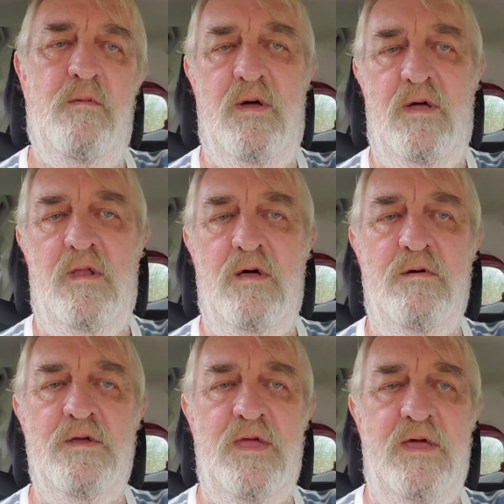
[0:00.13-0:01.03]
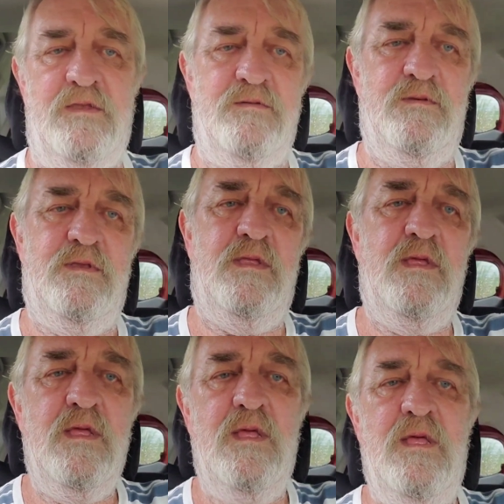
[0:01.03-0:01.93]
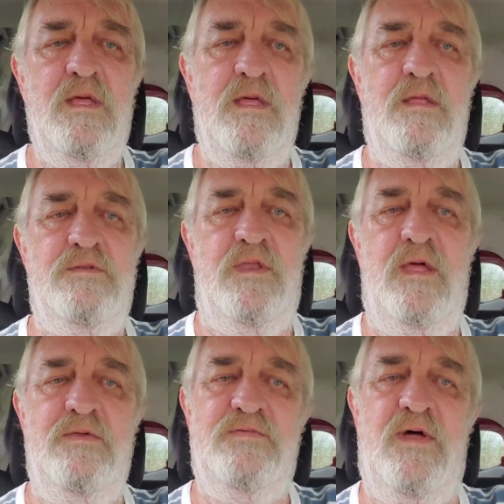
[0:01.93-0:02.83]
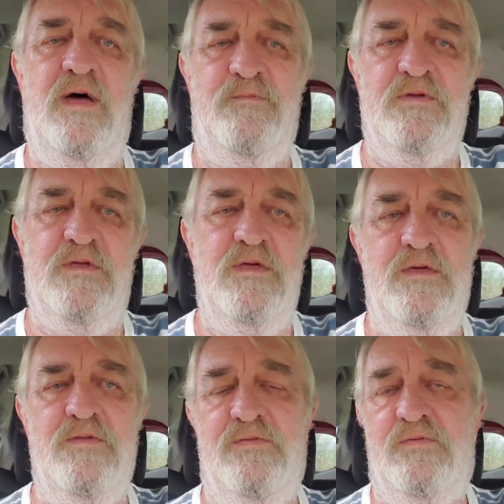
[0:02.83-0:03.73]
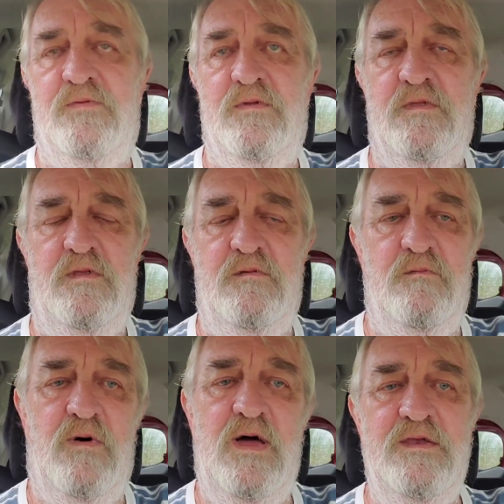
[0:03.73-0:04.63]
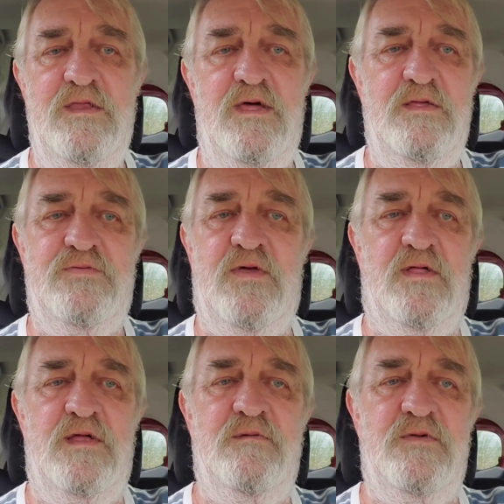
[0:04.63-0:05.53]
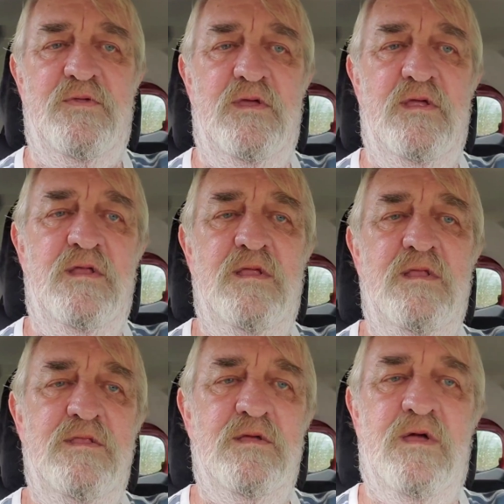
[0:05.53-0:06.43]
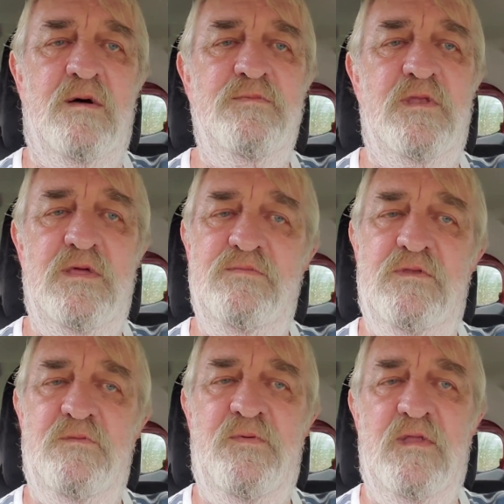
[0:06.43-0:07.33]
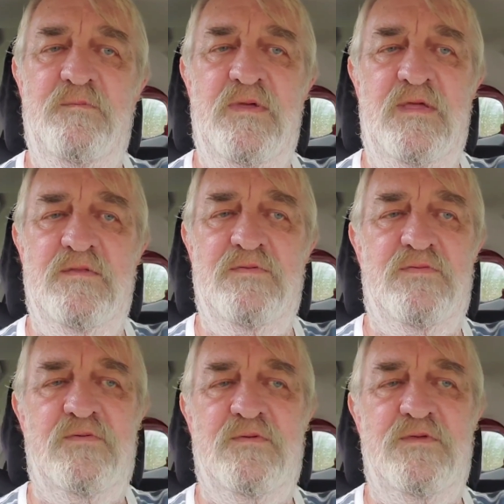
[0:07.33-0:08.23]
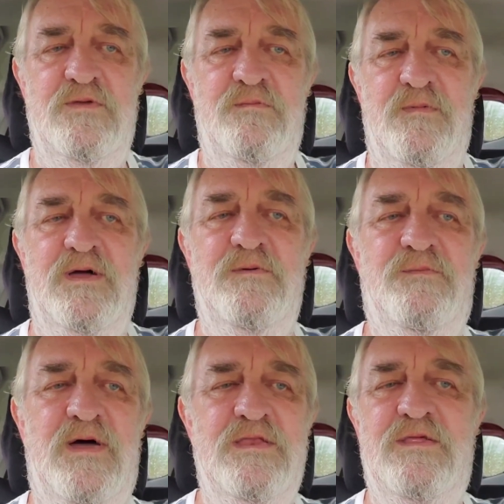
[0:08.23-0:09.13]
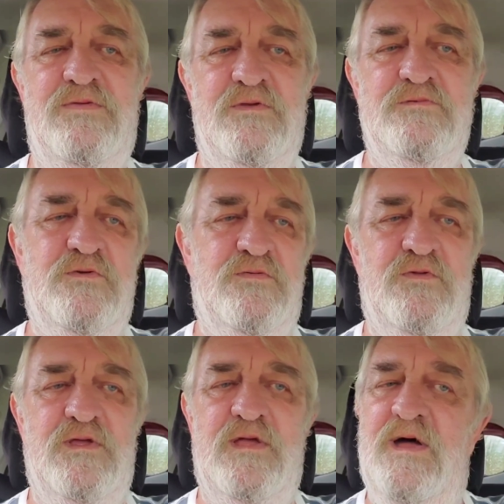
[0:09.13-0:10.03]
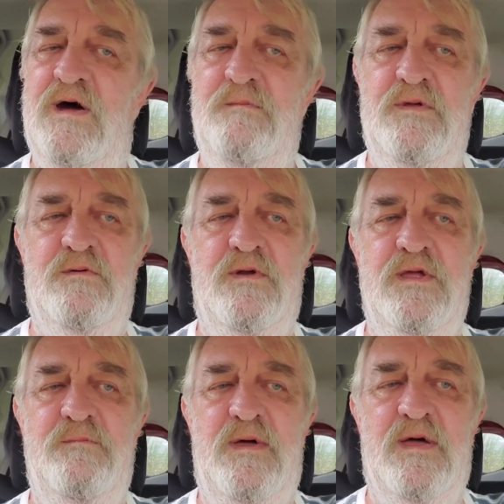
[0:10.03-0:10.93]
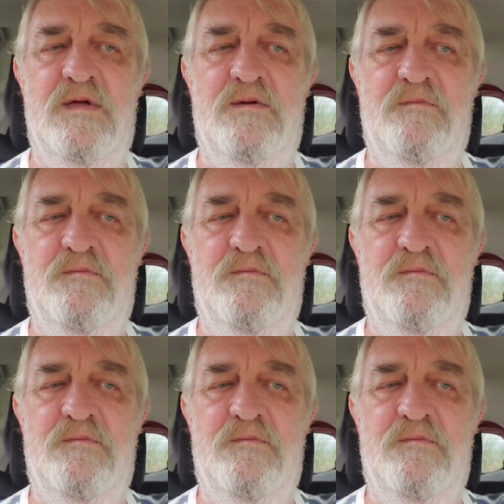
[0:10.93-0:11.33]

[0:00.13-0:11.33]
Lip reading: Well, hello again. Today's topic is, why did I sell everything to come to live to the Philippines? You might find this interesting. I'll be right back.